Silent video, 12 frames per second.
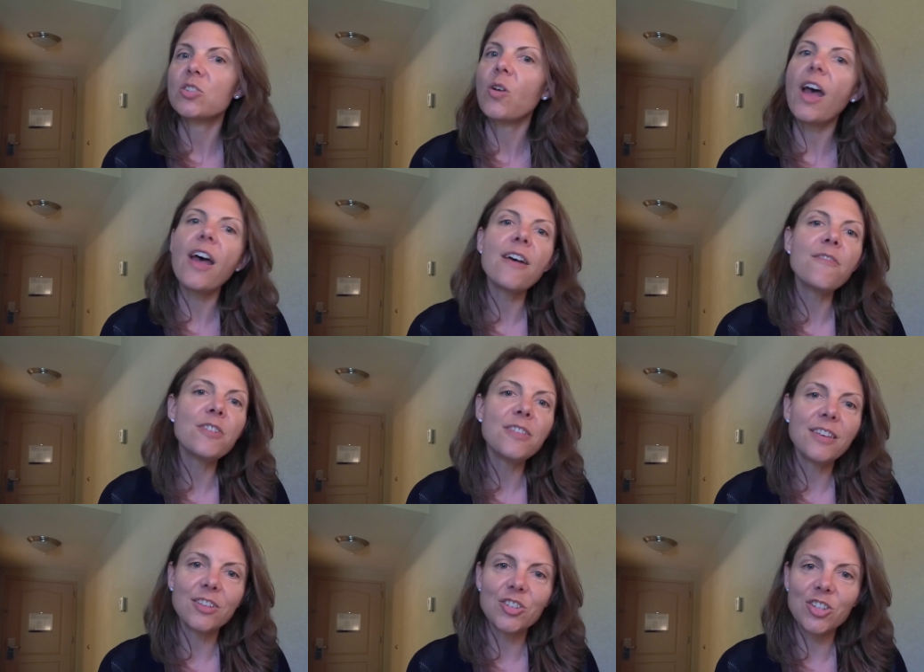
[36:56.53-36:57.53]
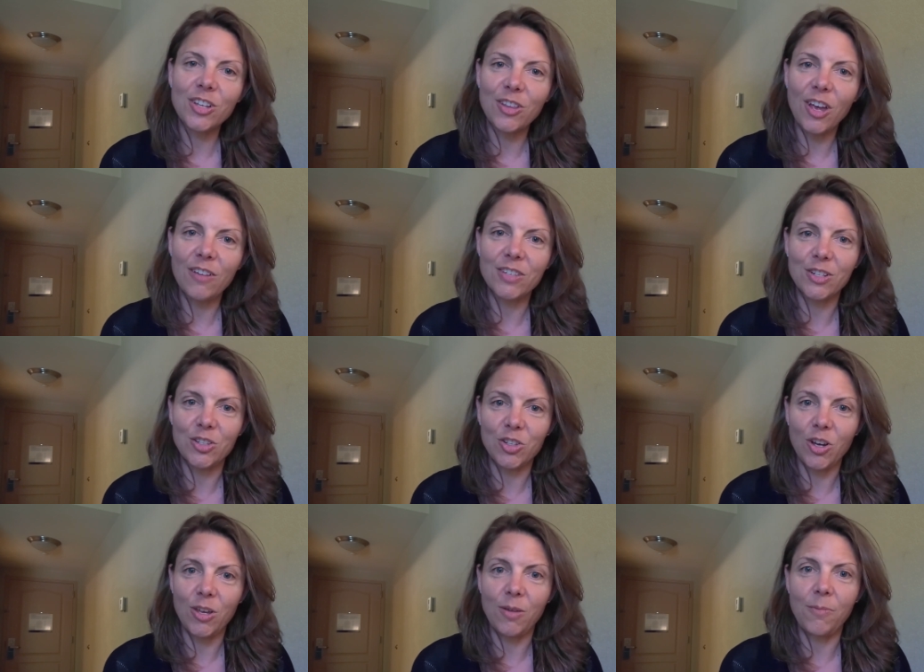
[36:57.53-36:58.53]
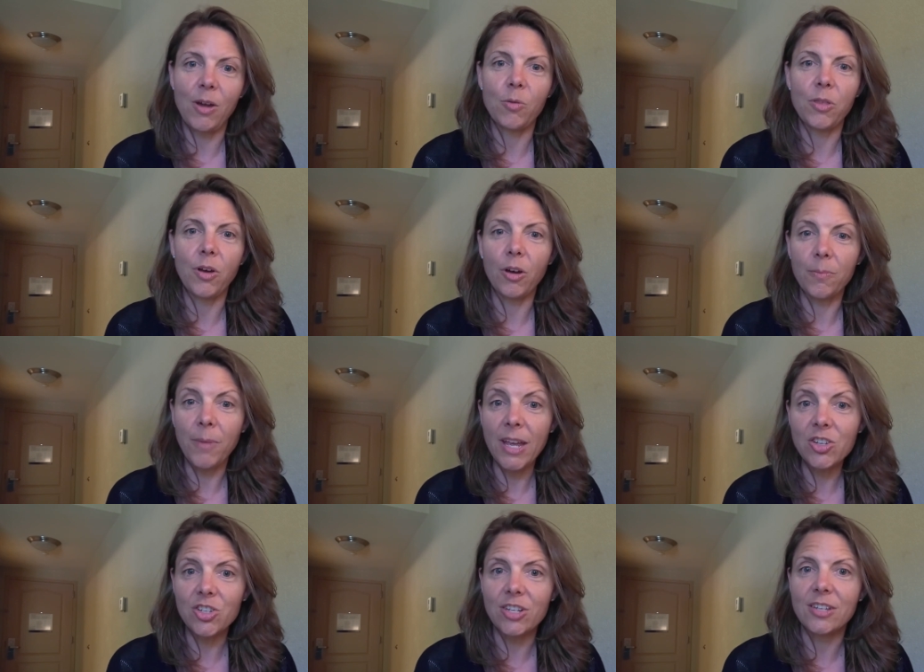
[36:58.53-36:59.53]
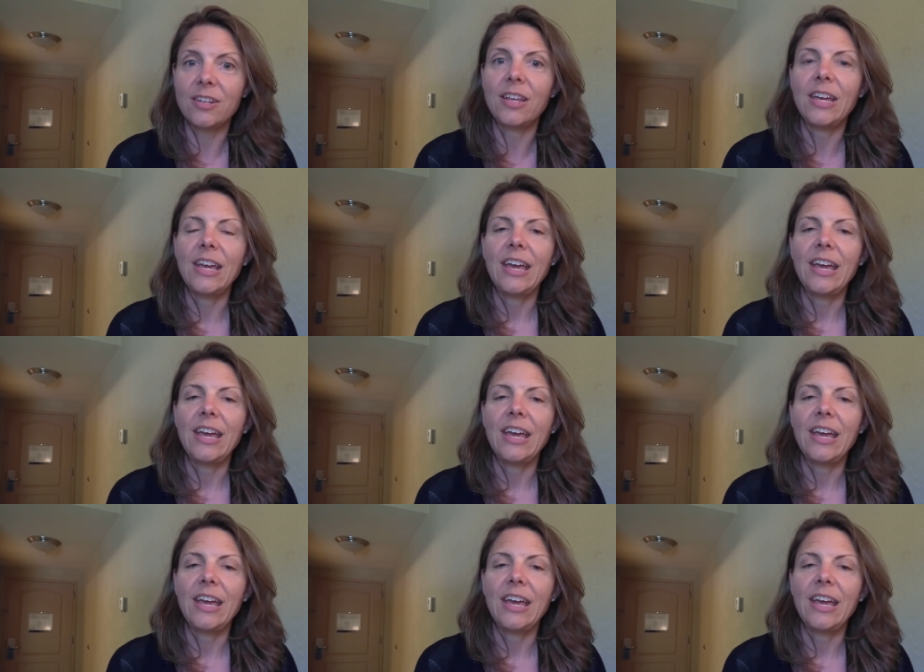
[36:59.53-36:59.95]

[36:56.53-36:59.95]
So everything that she loves and is talking about with automation